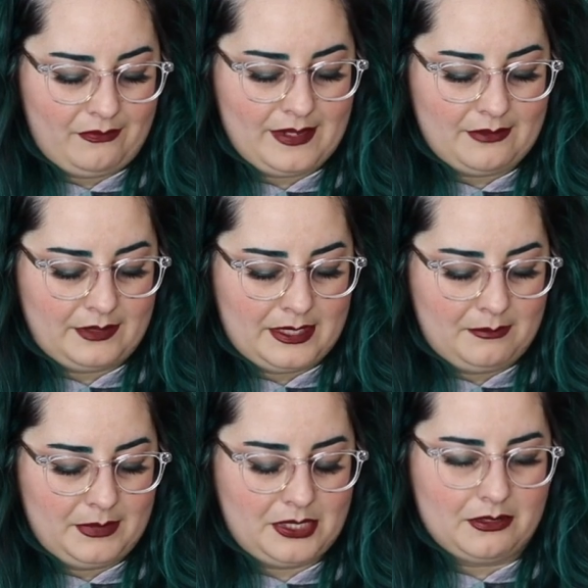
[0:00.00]

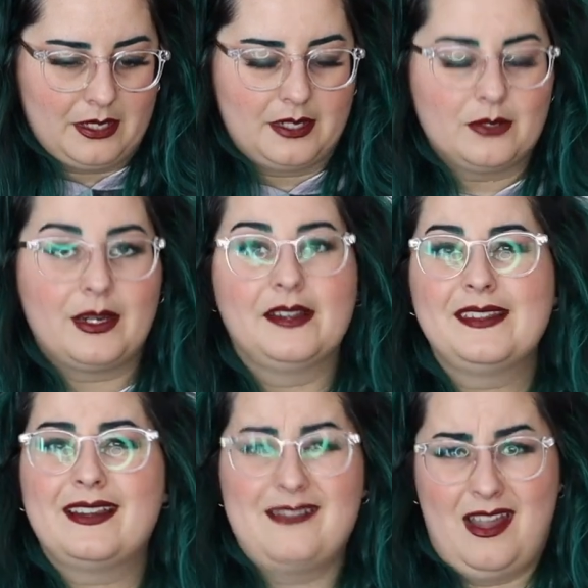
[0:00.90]
favorite maternity underwear,
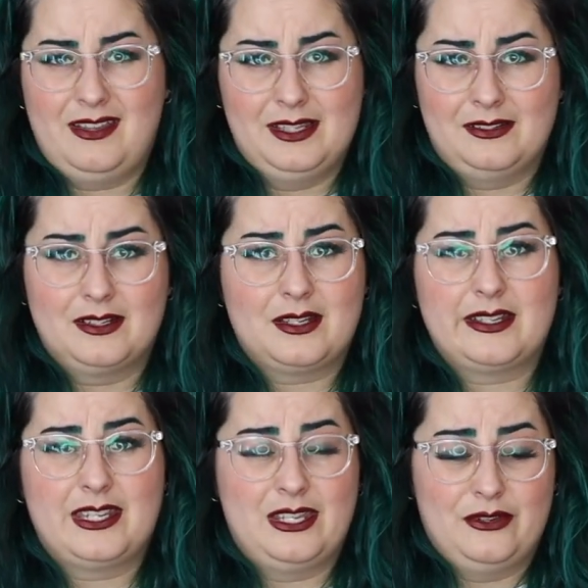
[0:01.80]
and they are not going to look
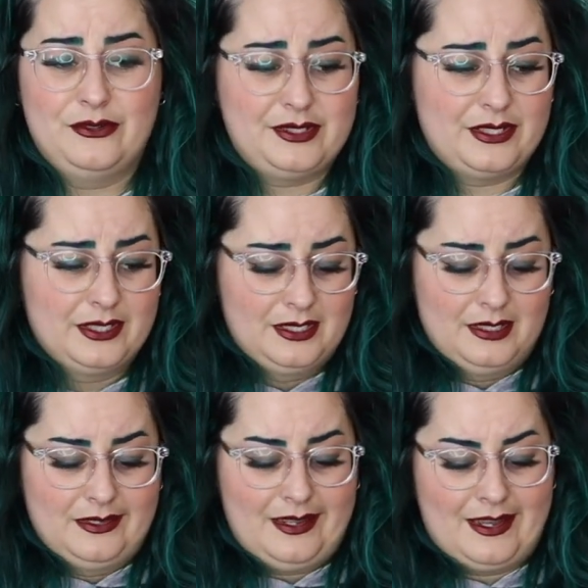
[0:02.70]
cute.
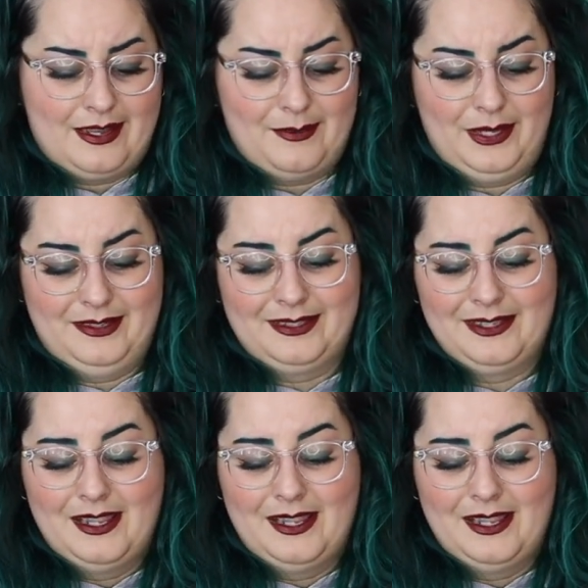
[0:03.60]
Um,